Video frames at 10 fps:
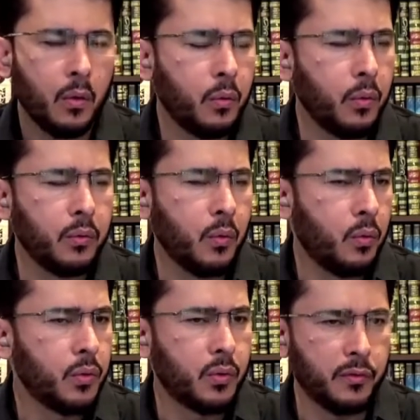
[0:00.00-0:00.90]
who
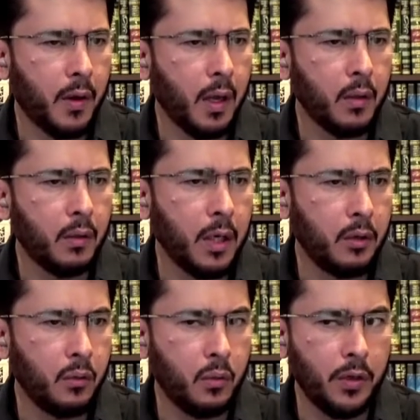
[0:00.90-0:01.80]
to follow
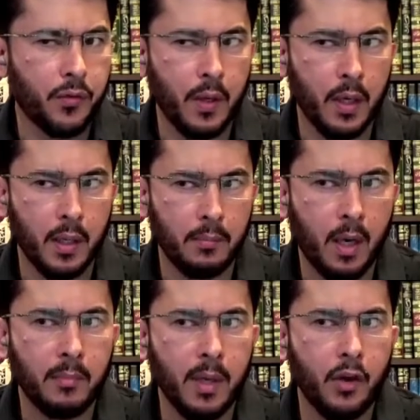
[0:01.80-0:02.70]
and who is their
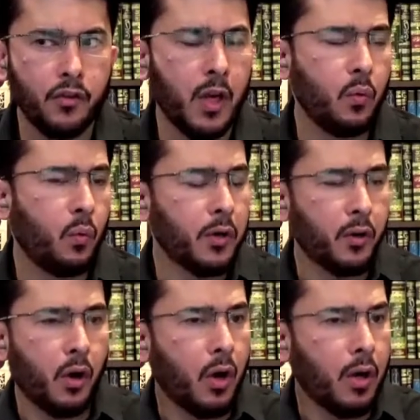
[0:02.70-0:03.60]
Imam is and what
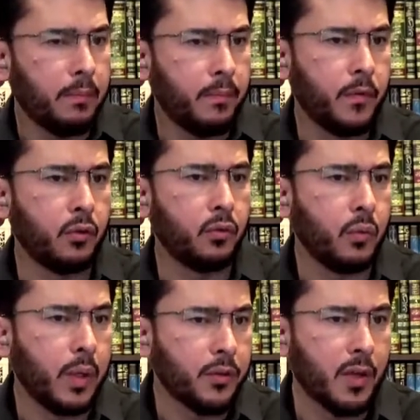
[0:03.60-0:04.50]
are the
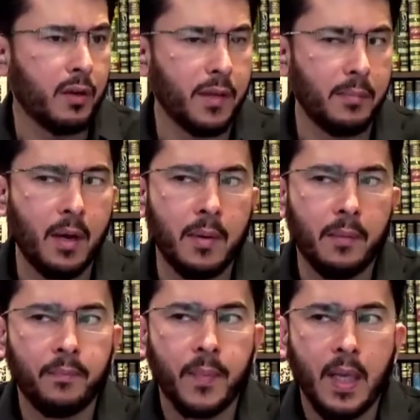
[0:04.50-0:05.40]
rulings of
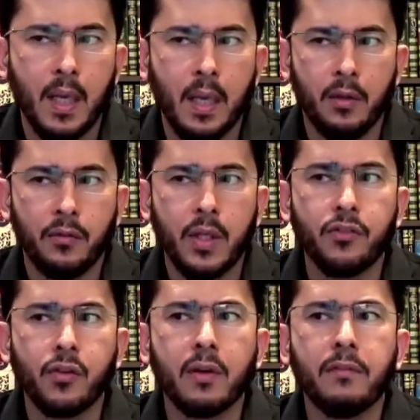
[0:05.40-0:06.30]
Imamah?
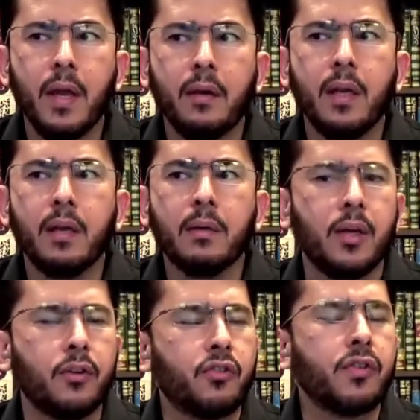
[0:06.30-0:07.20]
These are very
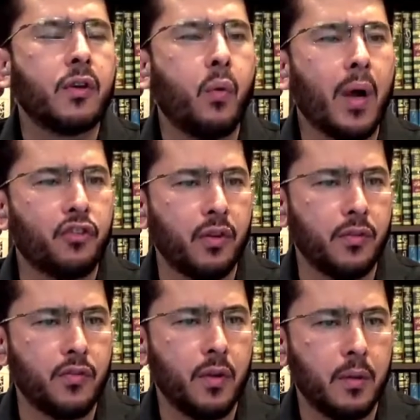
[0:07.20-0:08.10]
interesting
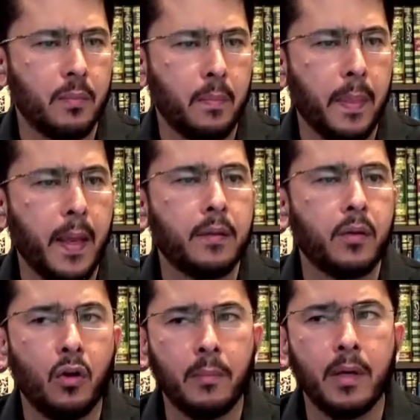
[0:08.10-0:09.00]
questions that
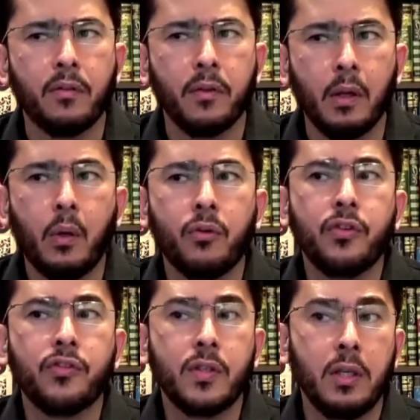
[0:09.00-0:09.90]
Umari
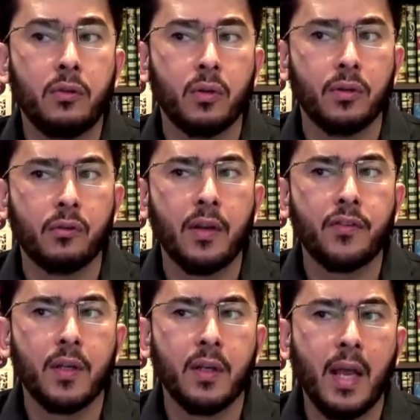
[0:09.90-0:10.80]
theologians need to
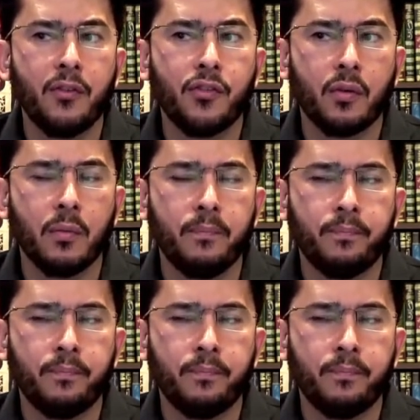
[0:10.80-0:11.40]
address and answer.